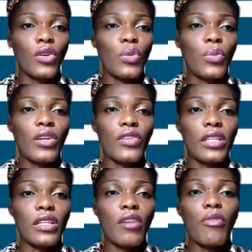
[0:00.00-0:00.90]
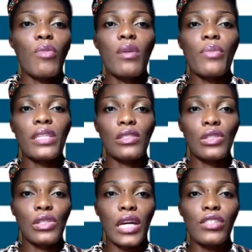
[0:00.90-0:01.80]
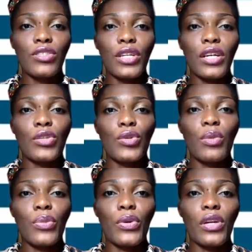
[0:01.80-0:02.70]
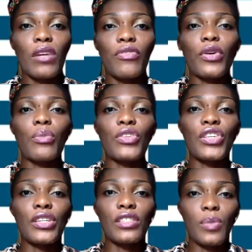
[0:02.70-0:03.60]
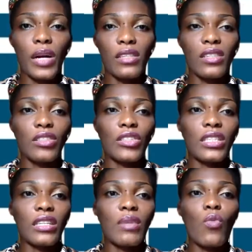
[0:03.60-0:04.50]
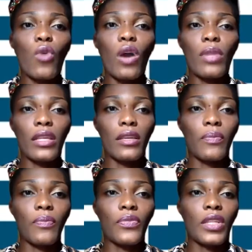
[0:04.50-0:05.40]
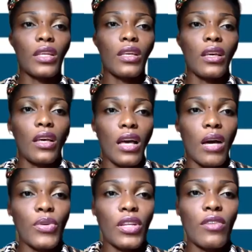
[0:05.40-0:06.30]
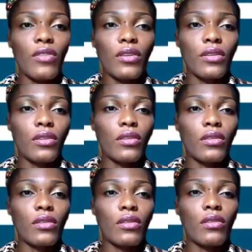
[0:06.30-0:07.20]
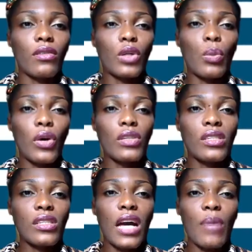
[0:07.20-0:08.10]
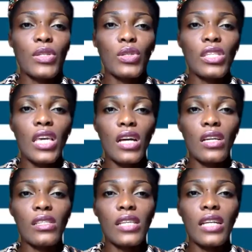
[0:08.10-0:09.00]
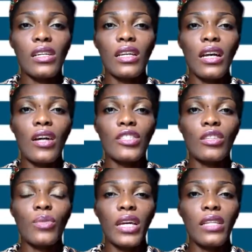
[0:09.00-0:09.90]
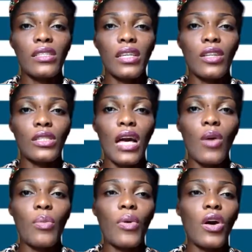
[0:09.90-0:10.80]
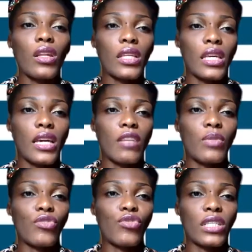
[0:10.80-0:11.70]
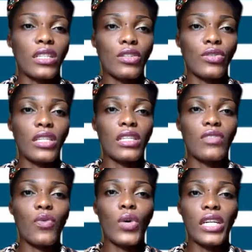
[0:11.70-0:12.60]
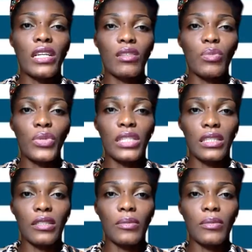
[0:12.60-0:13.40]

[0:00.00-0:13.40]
Pickering, a former ambassador to Nigeria, knew Abiola from years past and greeted him warmly. Abiola, robust and happy to see us, sat on the couch and began to tell us how poorly he had been treated during his 4 years in prison.